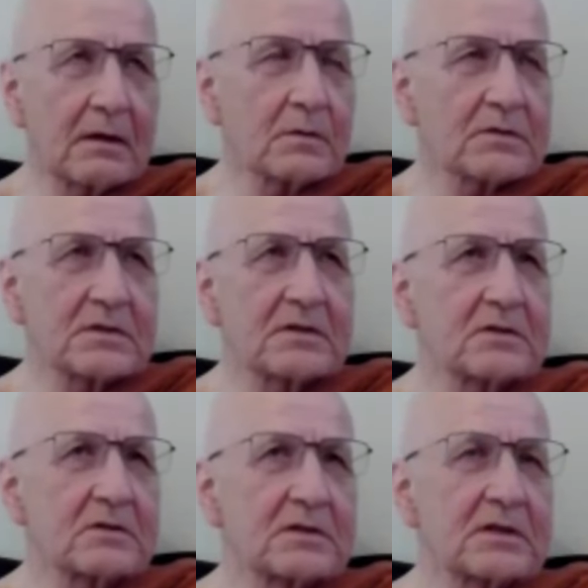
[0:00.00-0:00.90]
I wasn't
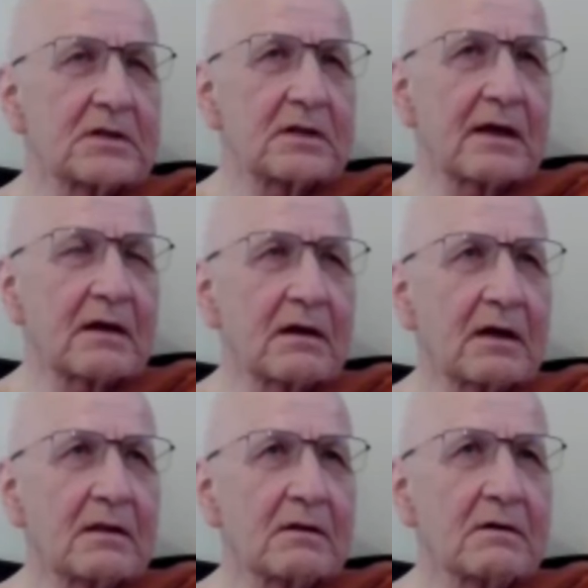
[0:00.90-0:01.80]
interested in that
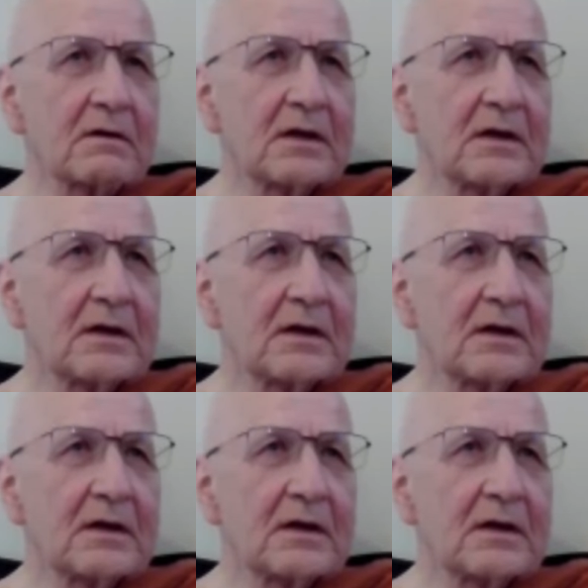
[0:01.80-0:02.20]
either.